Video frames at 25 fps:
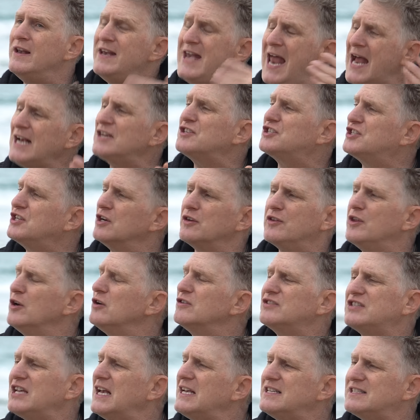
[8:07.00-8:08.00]
next year
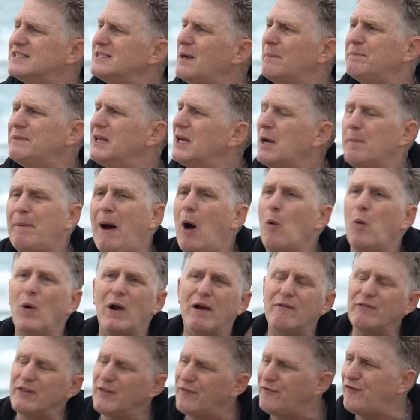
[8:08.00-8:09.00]
they'll say something about
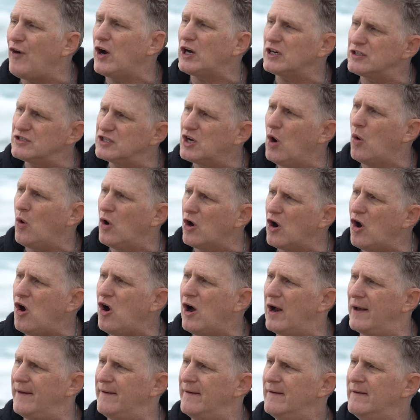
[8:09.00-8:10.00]
whatever the fuck is going
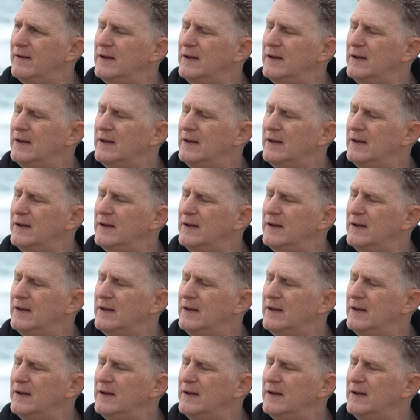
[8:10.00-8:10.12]
on.